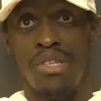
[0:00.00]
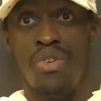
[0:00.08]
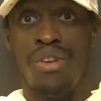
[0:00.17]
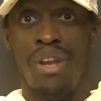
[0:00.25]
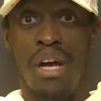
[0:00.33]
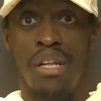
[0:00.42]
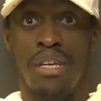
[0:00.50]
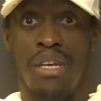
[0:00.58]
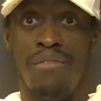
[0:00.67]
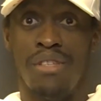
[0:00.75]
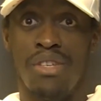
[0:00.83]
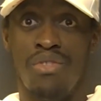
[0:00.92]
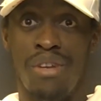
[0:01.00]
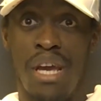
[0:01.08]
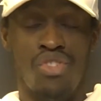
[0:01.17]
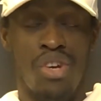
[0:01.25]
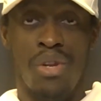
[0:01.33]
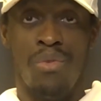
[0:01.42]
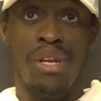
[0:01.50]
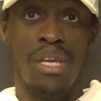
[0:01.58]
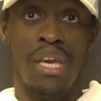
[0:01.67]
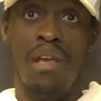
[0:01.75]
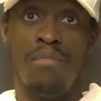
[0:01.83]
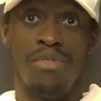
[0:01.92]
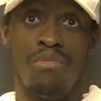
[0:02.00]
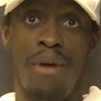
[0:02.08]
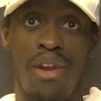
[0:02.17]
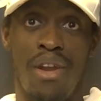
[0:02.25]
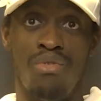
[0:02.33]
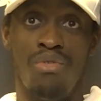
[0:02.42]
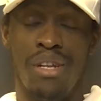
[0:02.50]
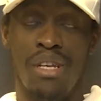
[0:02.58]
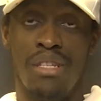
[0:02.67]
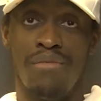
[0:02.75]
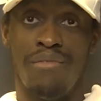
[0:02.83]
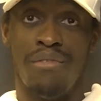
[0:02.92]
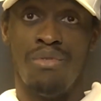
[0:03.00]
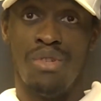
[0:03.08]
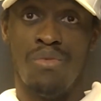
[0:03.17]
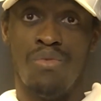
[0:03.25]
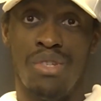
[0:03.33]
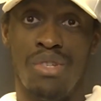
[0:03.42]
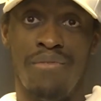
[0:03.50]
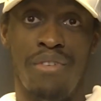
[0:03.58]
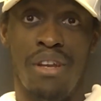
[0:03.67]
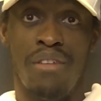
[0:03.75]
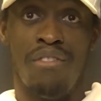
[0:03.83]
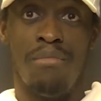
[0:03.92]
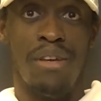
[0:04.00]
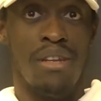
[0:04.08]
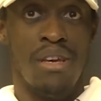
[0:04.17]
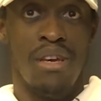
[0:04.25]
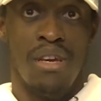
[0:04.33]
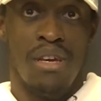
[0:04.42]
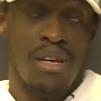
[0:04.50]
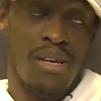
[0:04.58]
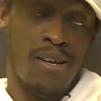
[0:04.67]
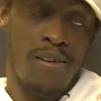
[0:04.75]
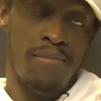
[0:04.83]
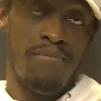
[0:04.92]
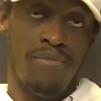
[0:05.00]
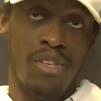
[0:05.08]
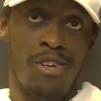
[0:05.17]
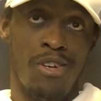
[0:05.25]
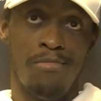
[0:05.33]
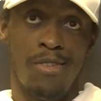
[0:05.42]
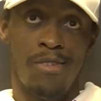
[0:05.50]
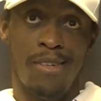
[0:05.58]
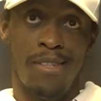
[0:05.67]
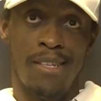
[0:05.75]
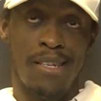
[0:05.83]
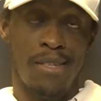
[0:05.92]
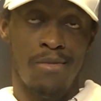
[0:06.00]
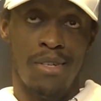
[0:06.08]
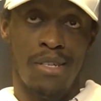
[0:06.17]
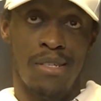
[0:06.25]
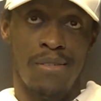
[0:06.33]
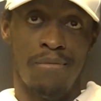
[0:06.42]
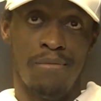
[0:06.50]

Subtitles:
going out there every single night trying to win games, no matter who it is, who's in front of them. And, so I think that's what it is.